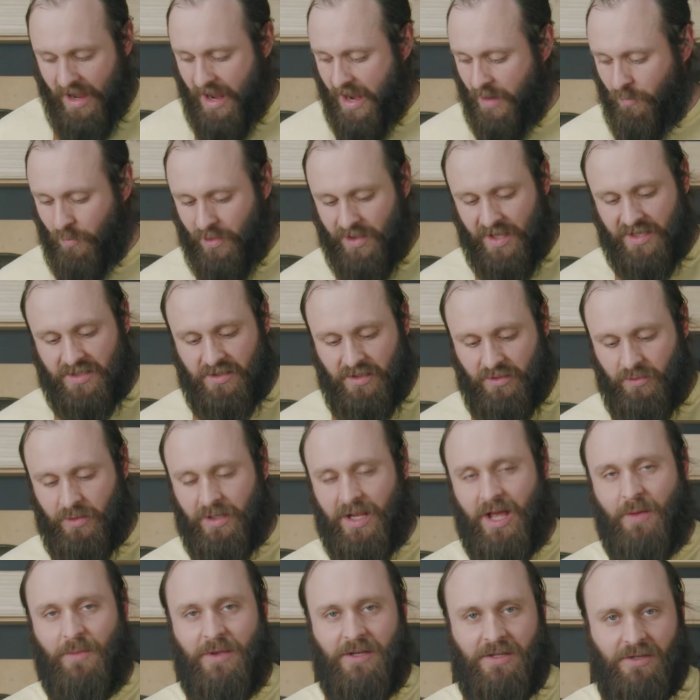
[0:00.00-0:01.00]
And what that's going to
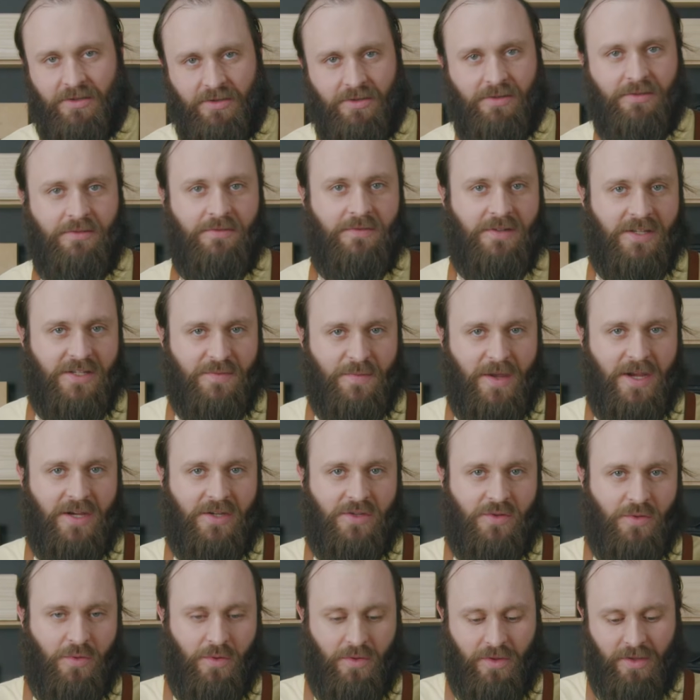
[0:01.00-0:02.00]
allow me to do is make
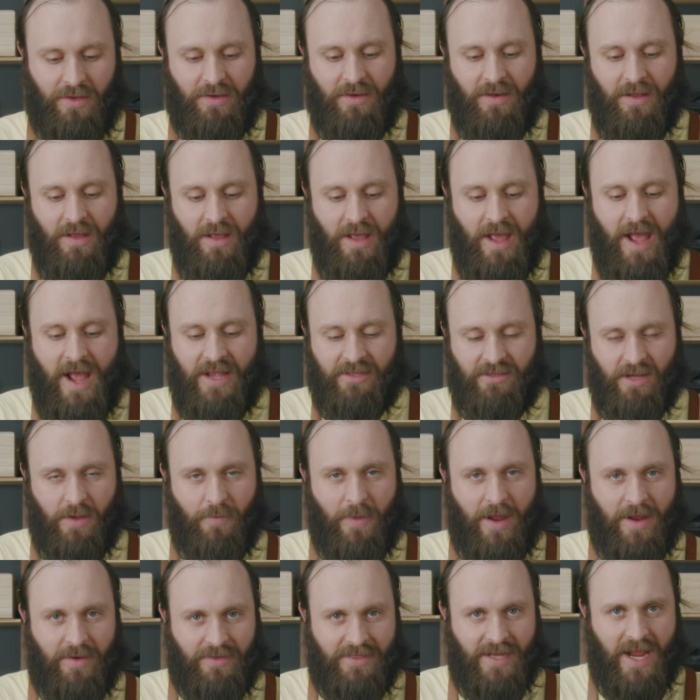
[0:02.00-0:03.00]
sure that as I
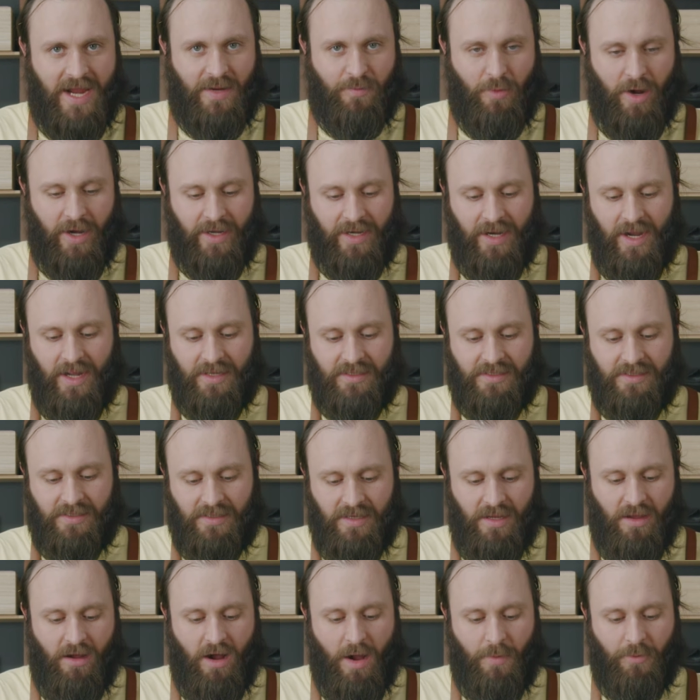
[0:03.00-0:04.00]
take my cuts,
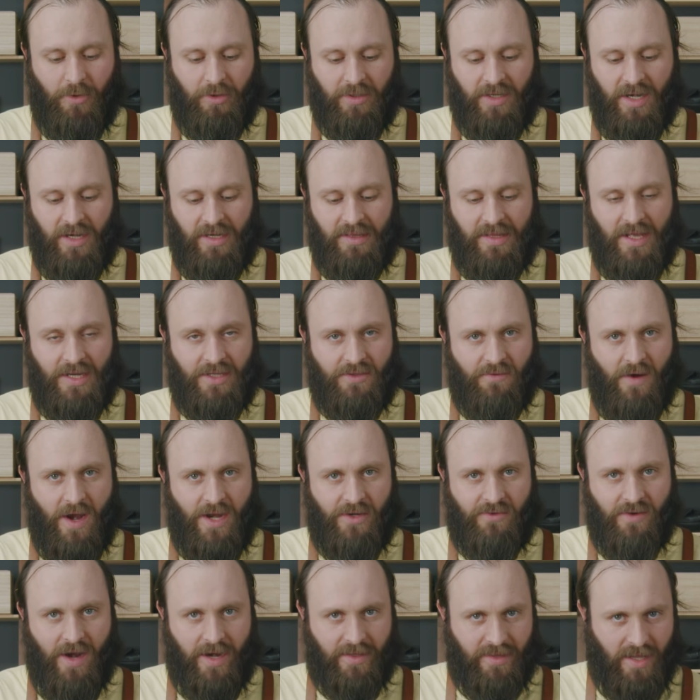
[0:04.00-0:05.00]
I'm not getting that
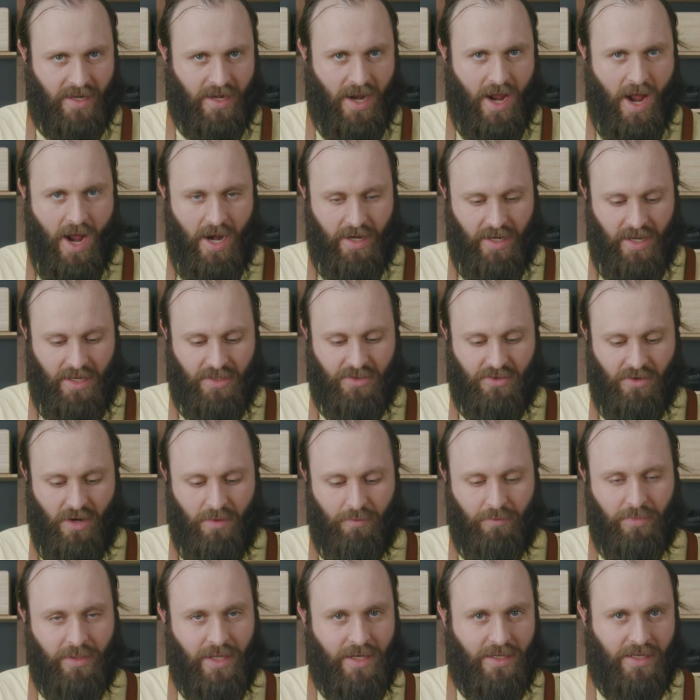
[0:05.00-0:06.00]
train track, that hard edge.
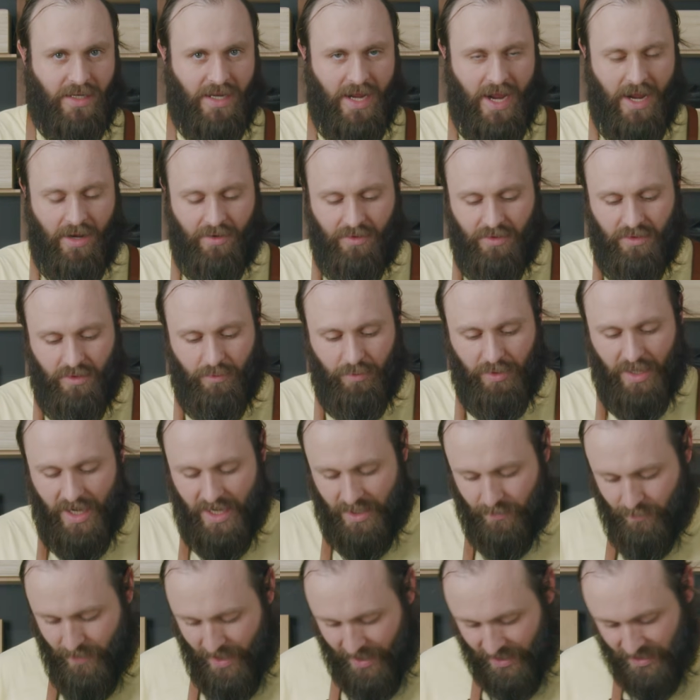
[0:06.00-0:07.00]
I'm blending out the
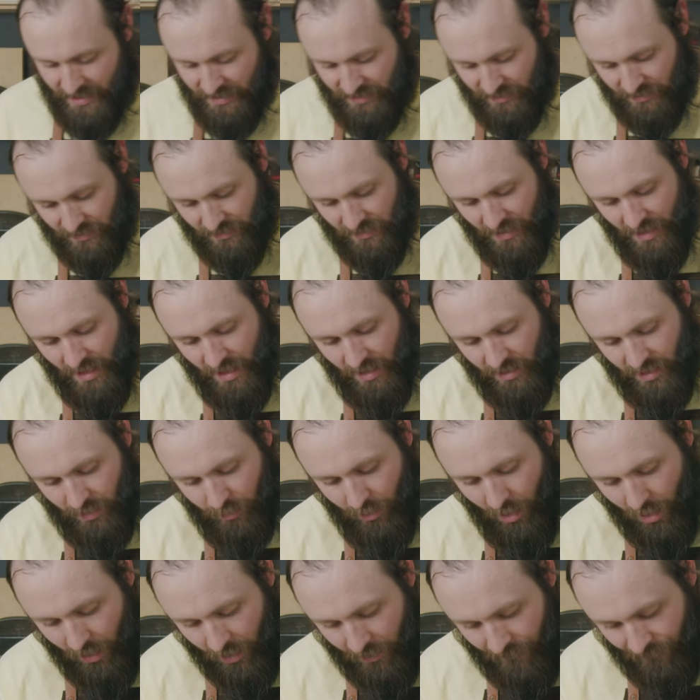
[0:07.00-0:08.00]
blade back into the
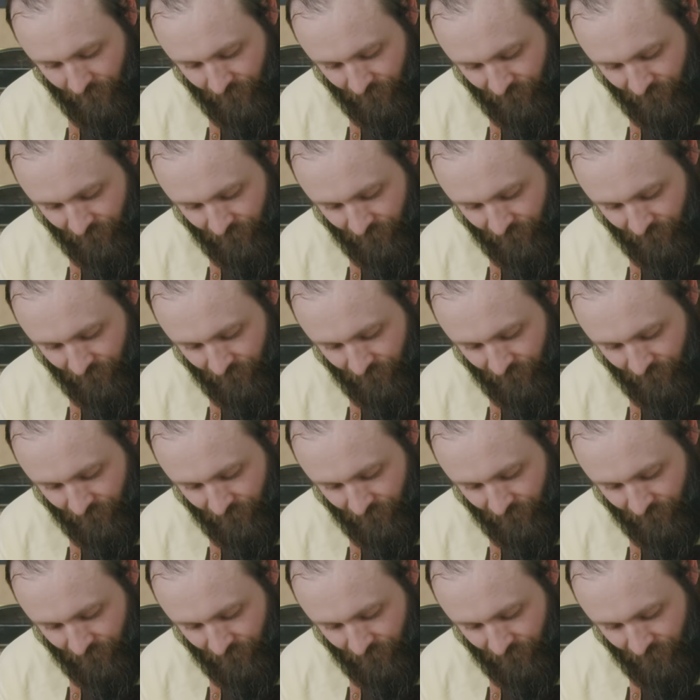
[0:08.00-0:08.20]
block.